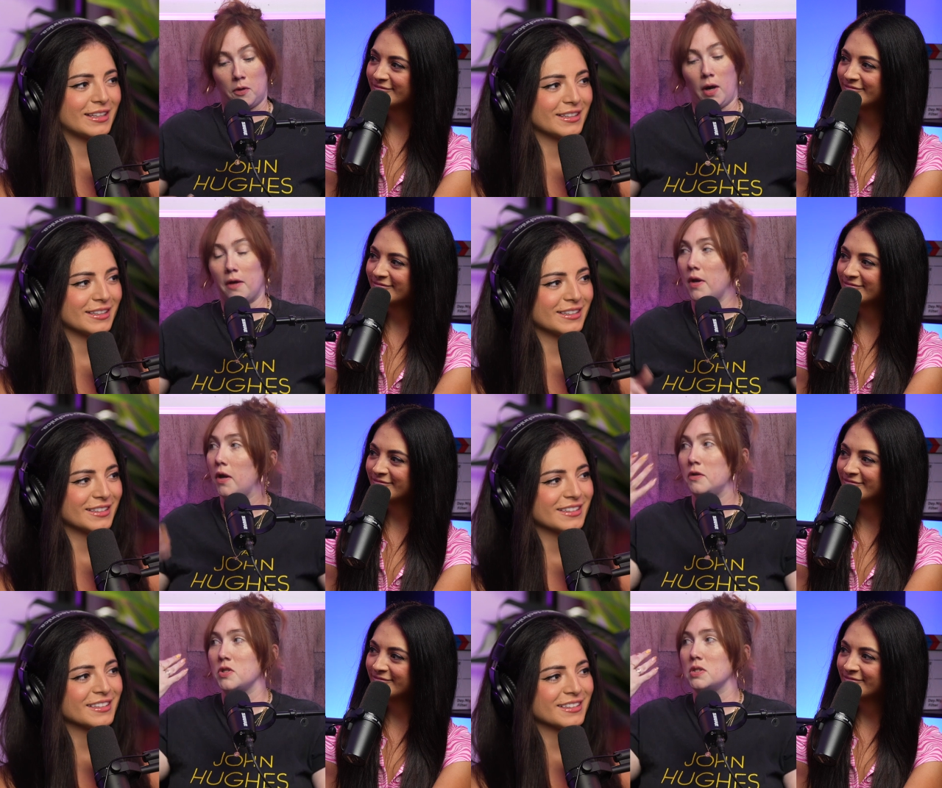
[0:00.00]
Speaker 1: cry there
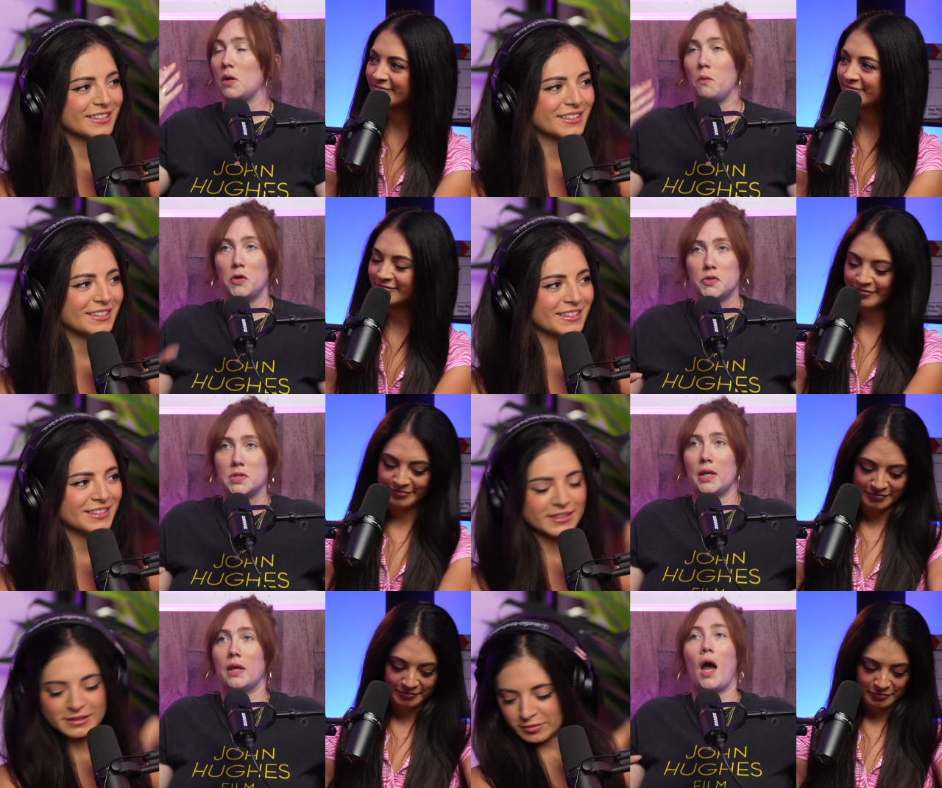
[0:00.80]
and just like where you're just
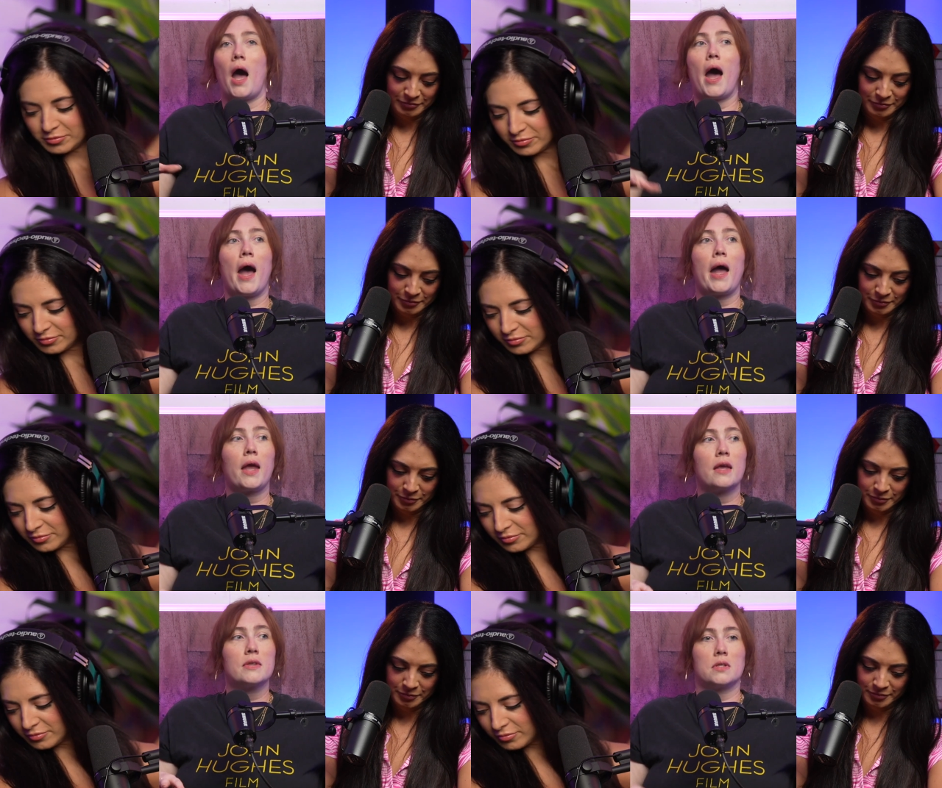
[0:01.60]
like
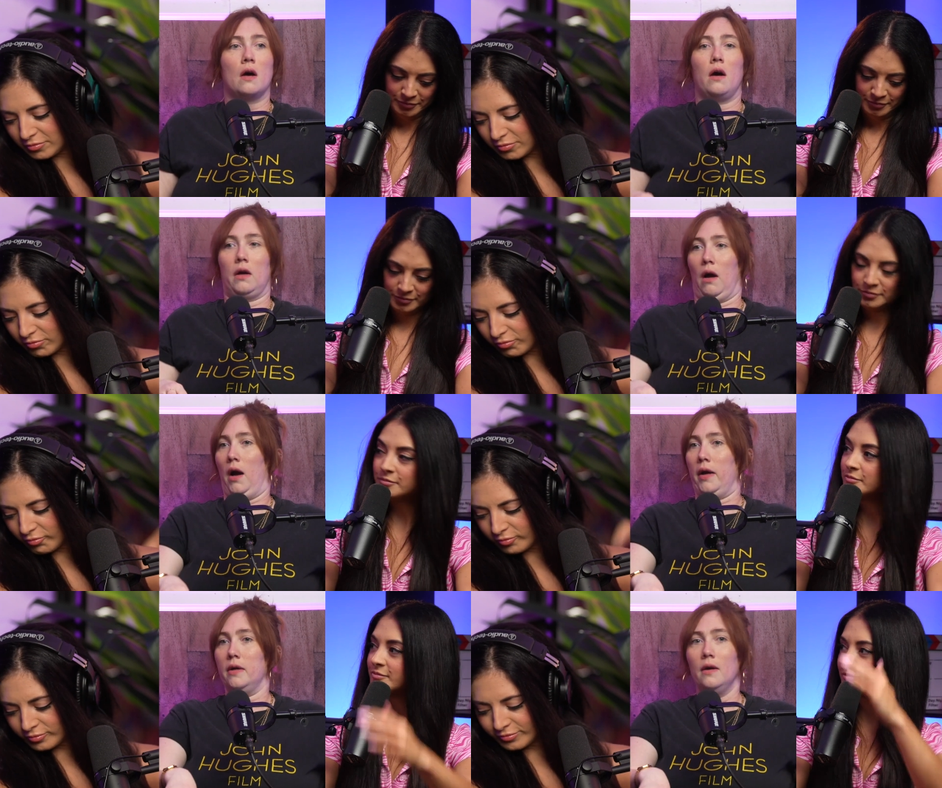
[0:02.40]
I saw
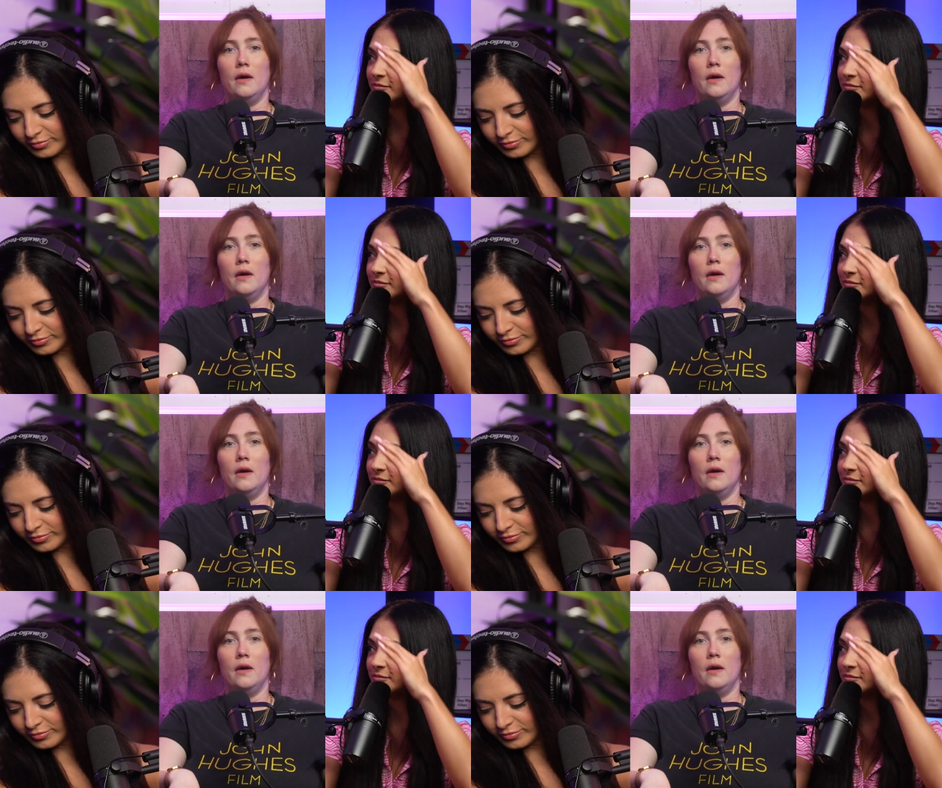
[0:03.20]
God.